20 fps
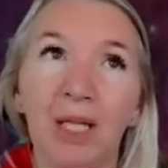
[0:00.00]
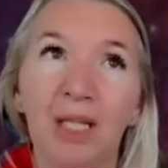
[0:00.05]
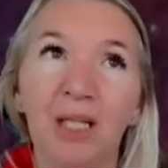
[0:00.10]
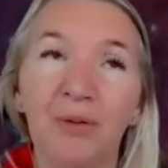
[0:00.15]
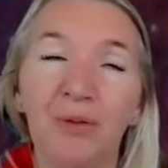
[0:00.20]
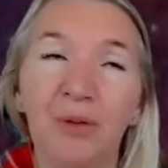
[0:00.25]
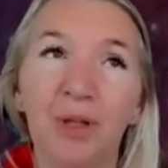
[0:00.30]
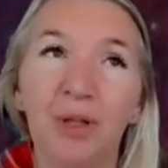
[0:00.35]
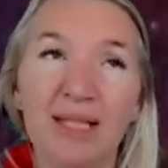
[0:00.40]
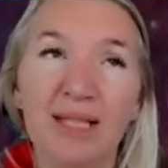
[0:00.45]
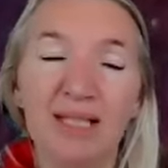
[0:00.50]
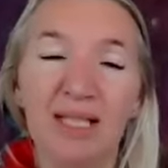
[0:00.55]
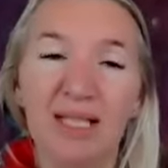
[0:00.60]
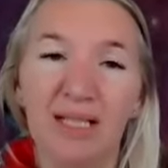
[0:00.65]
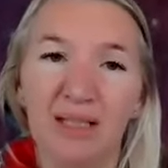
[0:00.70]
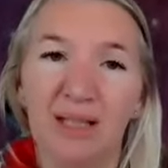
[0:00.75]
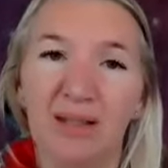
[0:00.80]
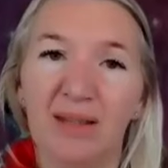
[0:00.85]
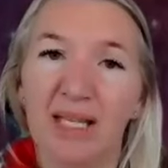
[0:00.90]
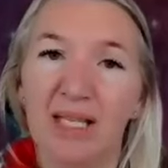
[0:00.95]
you know, if you're
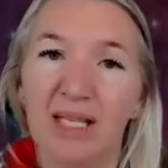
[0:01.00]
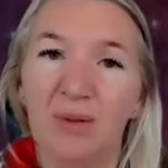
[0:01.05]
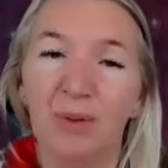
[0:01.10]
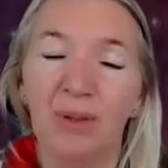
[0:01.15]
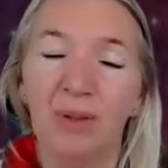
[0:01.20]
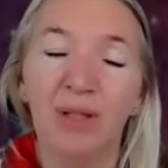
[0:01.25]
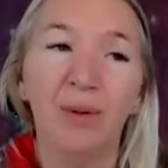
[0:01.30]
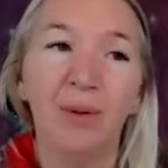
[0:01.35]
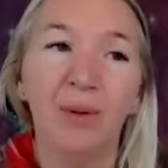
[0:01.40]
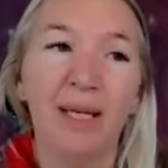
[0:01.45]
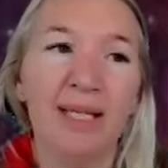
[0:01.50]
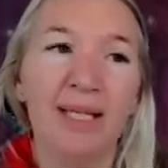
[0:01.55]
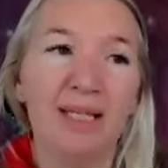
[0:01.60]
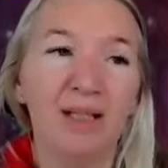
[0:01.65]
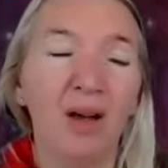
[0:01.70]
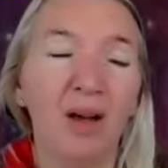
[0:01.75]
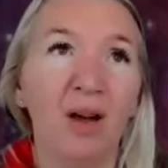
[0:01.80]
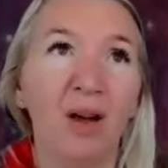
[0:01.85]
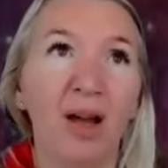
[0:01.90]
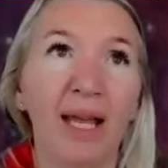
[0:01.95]
listening to this with Louise
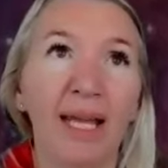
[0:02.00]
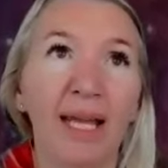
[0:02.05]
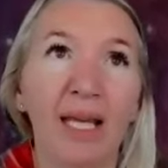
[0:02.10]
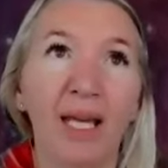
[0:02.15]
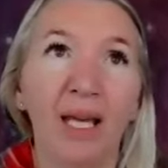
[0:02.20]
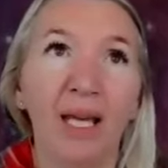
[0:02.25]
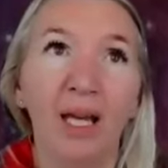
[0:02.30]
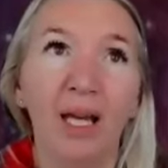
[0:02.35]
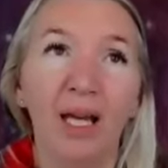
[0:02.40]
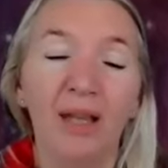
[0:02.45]
and I,